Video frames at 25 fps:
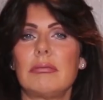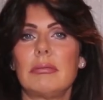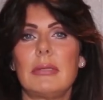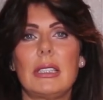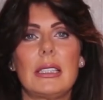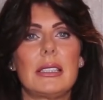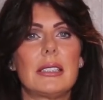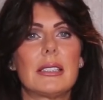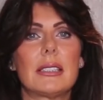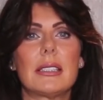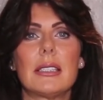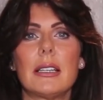
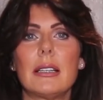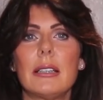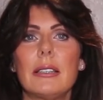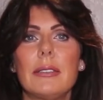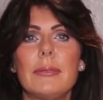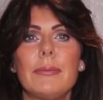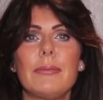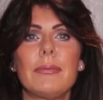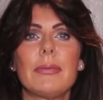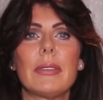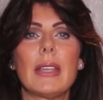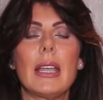It's done.
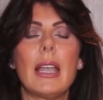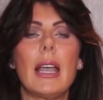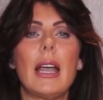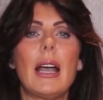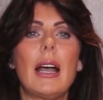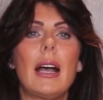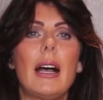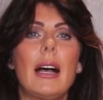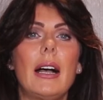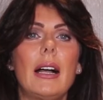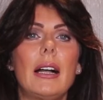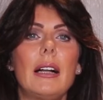
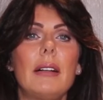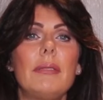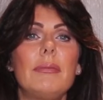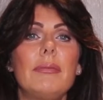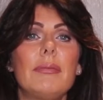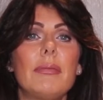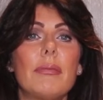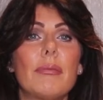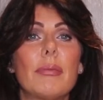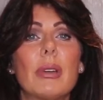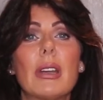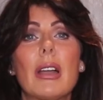
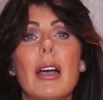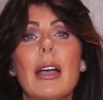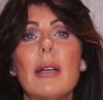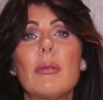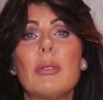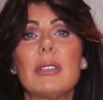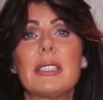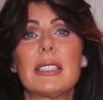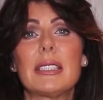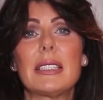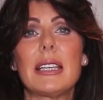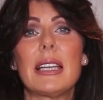But I
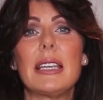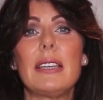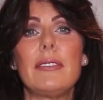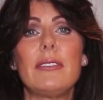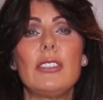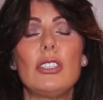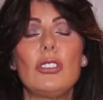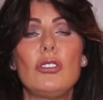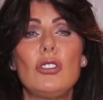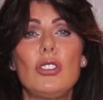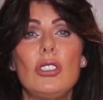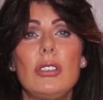would say if
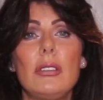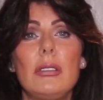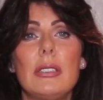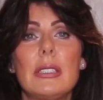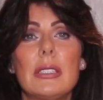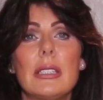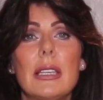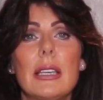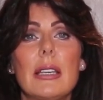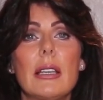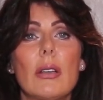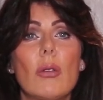you're
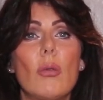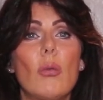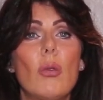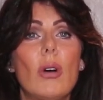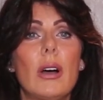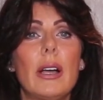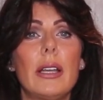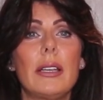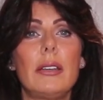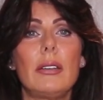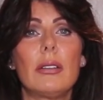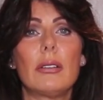juicing,
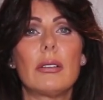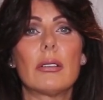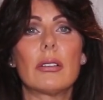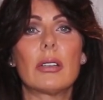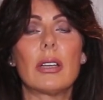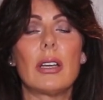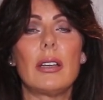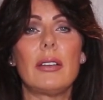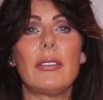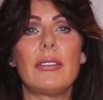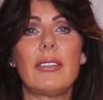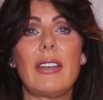why not
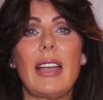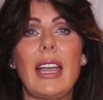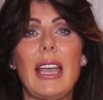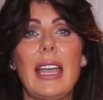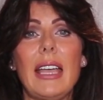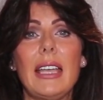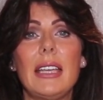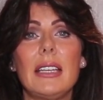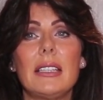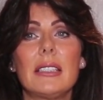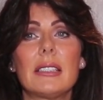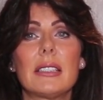go for
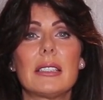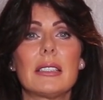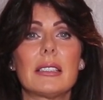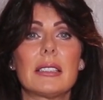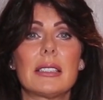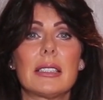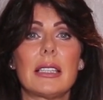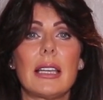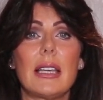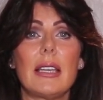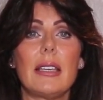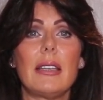8,
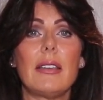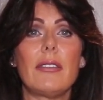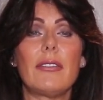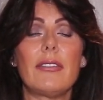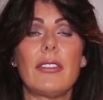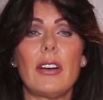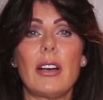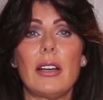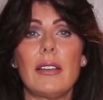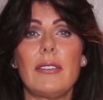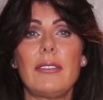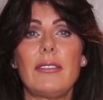say
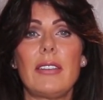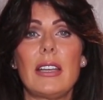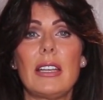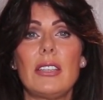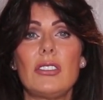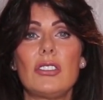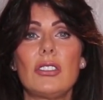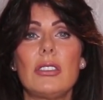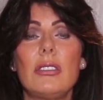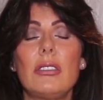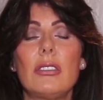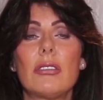5
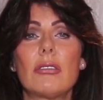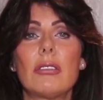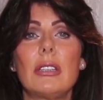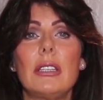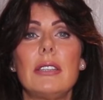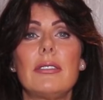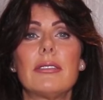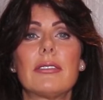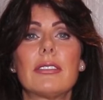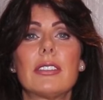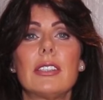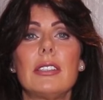veg and 3
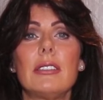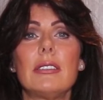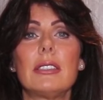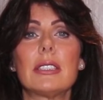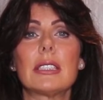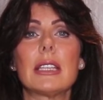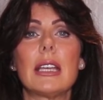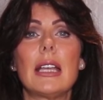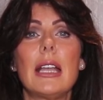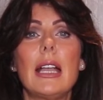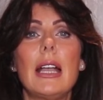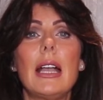
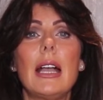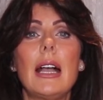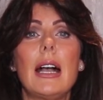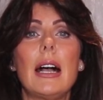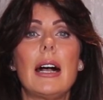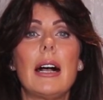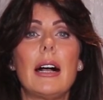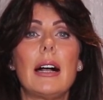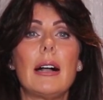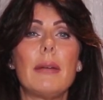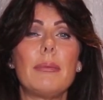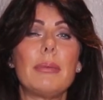fruit,
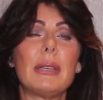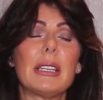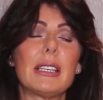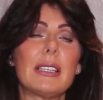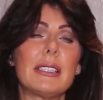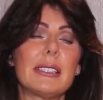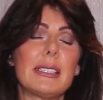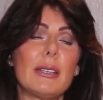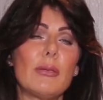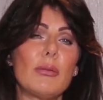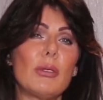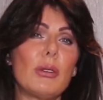
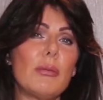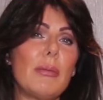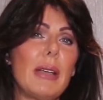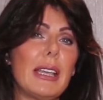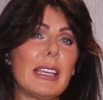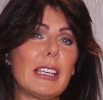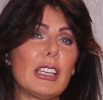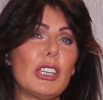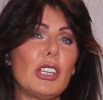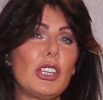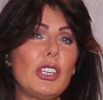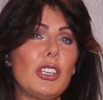because it will
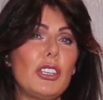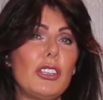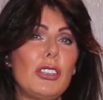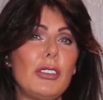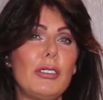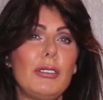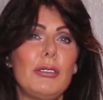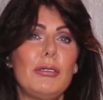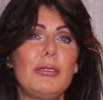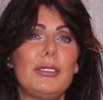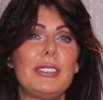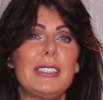make a
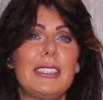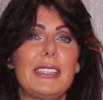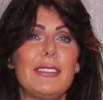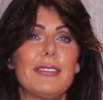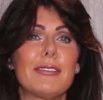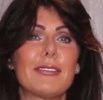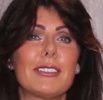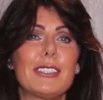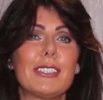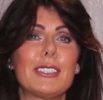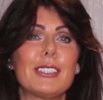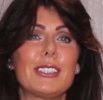huge
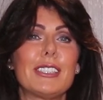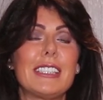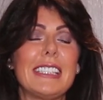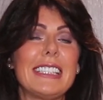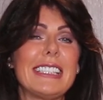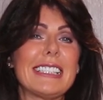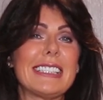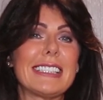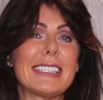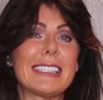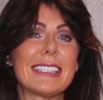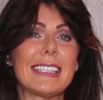difference to
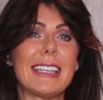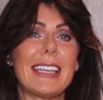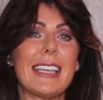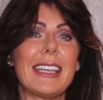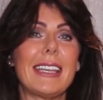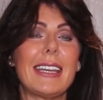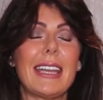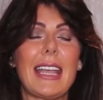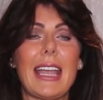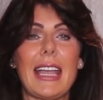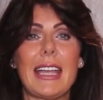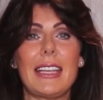your
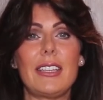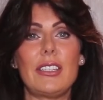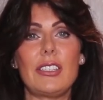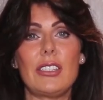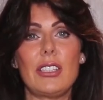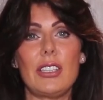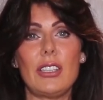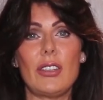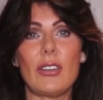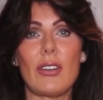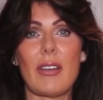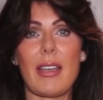skin and
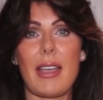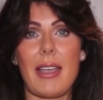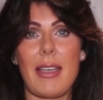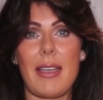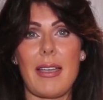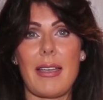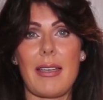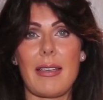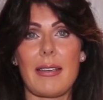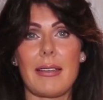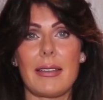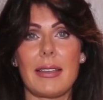to your
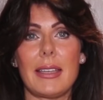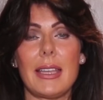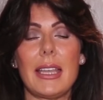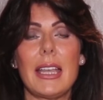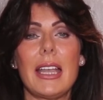hair.